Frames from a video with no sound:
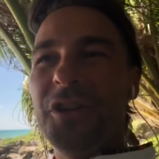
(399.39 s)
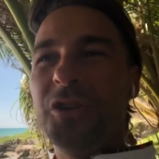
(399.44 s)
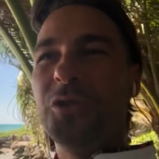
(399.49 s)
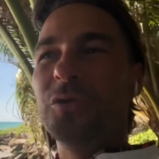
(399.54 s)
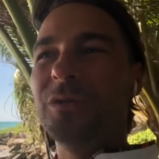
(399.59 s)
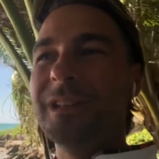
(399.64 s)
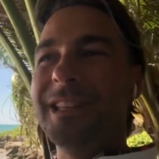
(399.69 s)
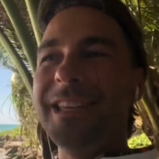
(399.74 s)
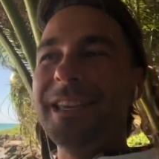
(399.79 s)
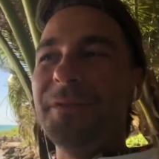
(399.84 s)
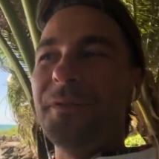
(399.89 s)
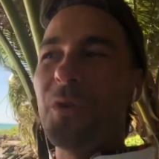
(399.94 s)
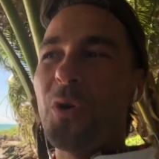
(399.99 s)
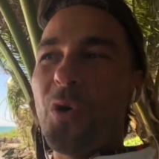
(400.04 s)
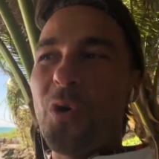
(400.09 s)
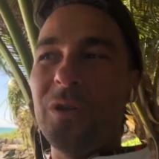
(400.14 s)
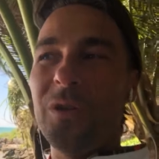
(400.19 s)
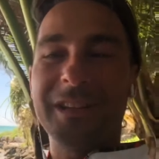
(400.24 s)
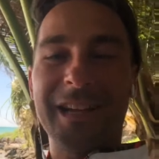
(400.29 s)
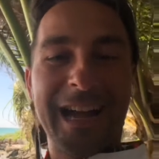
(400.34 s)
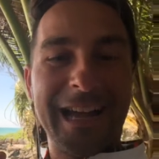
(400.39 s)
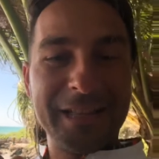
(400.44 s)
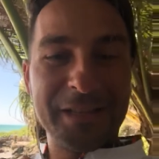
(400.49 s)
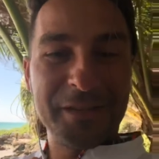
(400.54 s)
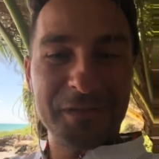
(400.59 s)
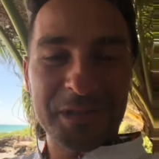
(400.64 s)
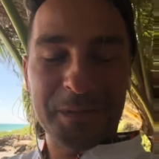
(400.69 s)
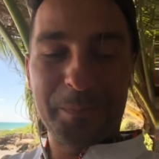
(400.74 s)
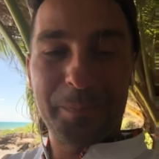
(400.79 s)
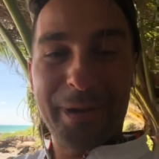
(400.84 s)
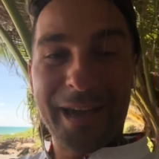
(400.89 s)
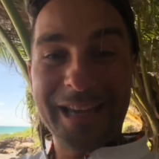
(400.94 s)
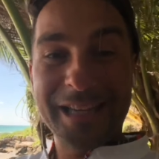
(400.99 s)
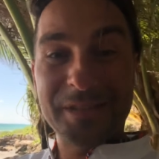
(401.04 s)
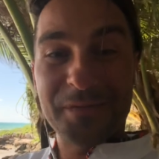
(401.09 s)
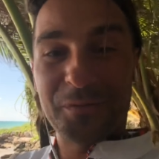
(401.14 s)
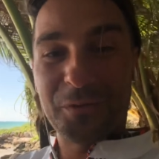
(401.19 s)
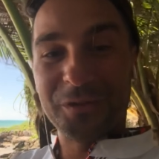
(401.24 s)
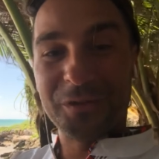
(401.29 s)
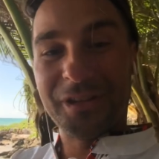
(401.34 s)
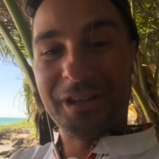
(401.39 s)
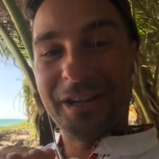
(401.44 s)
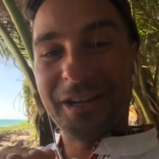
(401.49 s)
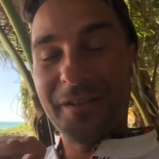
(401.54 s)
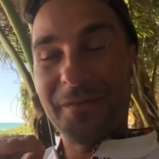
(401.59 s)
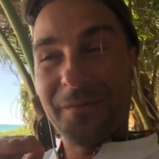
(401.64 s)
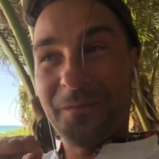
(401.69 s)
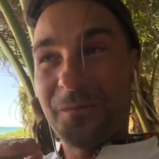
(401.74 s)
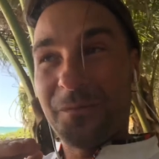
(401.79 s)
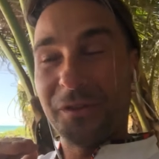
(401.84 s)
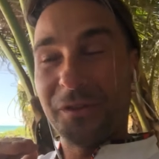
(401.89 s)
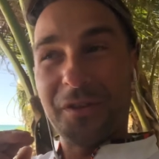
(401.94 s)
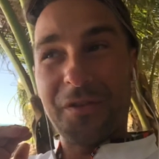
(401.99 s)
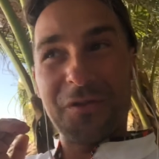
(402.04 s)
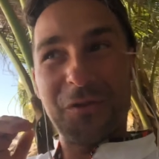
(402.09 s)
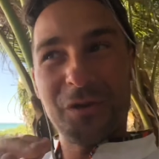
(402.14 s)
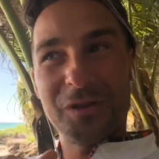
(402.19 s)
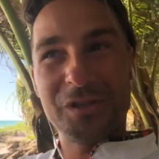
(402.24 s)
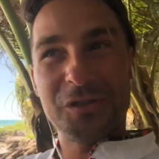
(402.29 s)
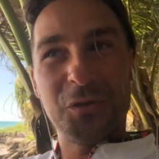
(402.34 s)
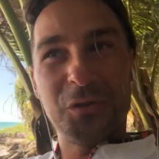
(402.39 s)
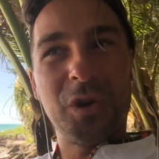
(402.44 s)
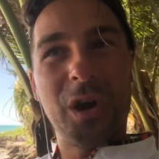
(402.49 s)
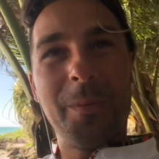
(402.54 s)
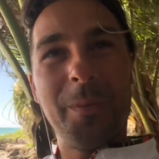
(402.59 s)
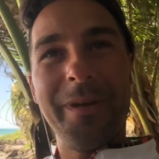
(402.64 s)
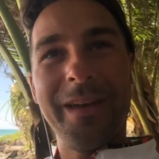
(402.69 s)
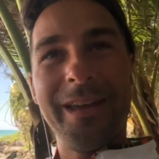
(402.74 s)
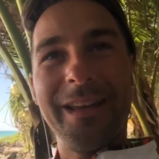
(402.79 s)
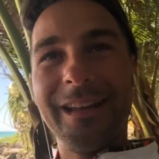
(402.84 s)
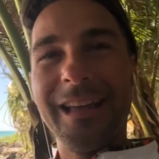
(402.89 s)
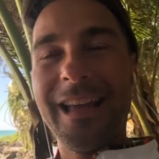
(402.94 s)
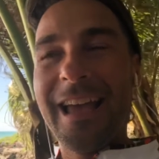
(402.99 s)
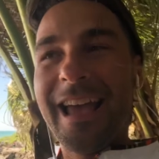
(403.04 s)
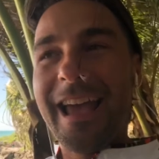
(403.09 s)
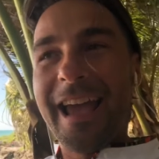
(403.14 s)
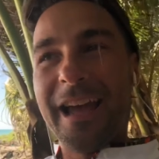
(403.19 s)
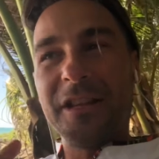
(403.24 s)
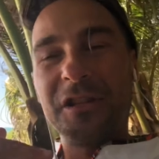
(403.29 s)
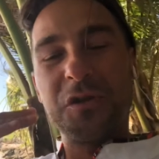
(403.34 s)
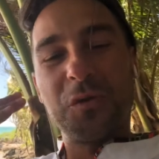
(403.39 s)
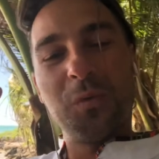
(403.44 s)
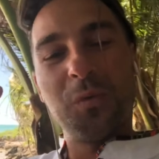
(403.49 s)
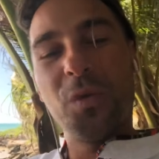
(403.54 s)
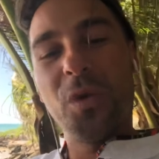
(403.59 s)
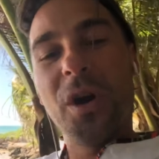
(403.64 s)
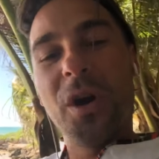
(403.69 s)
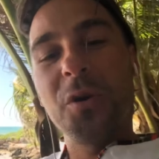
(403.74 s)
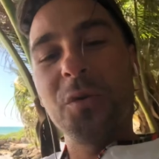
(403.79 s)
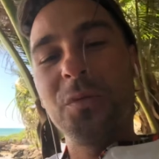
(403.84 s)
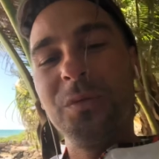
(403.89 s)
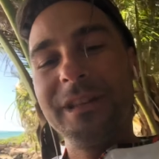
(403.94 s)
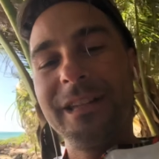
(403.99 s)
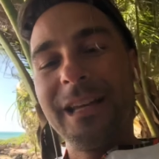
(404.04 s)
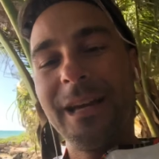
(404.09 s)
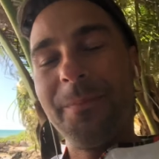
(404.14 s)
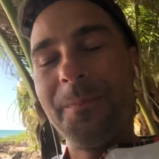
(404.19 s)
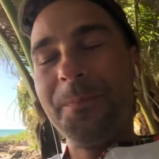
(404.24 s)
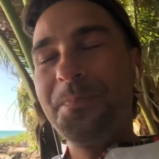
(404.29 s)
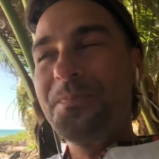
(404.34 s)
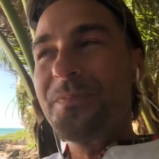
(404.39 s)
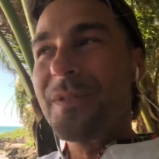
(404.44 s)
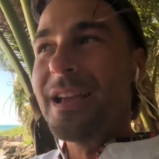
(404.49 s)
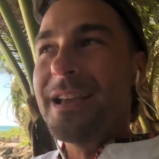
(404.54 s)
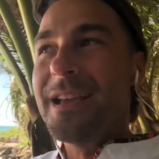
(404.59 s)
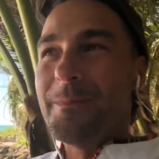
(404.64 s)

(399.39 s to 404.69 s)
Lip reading: you leave all kinds of space for the thoughts to come in and to work with them.